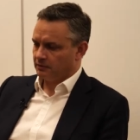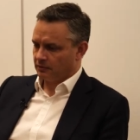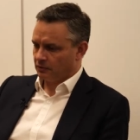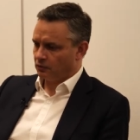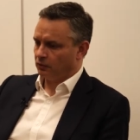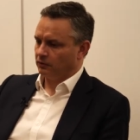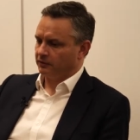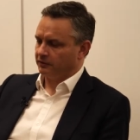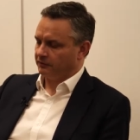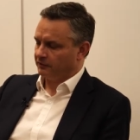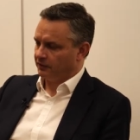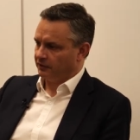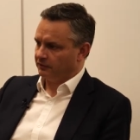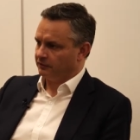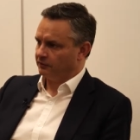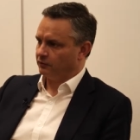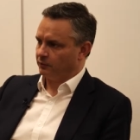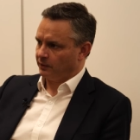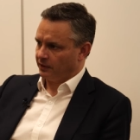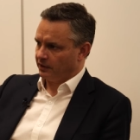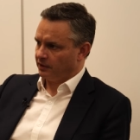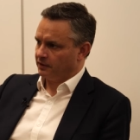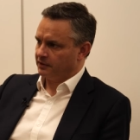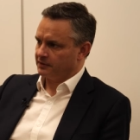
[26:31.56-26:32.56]
call it 10 to
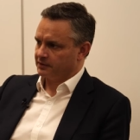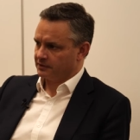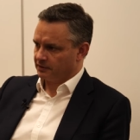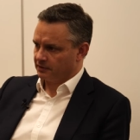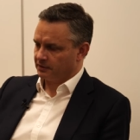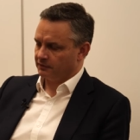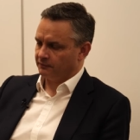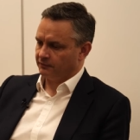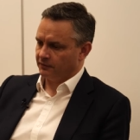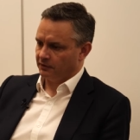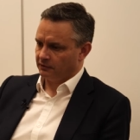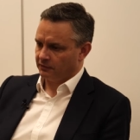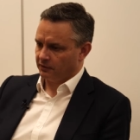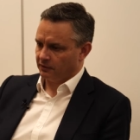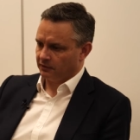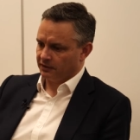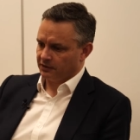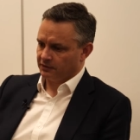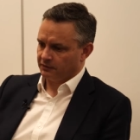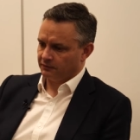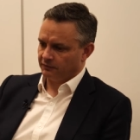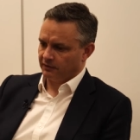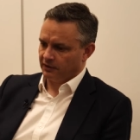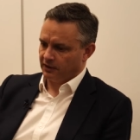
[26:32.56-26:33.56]
20 because it did vary on
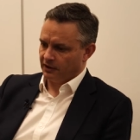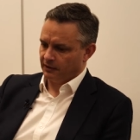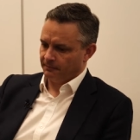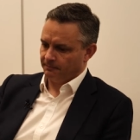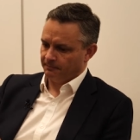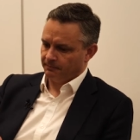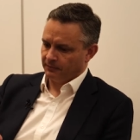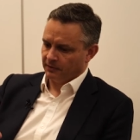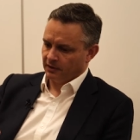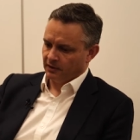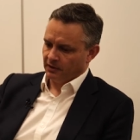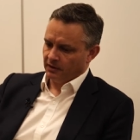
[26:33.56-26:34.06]
each farm,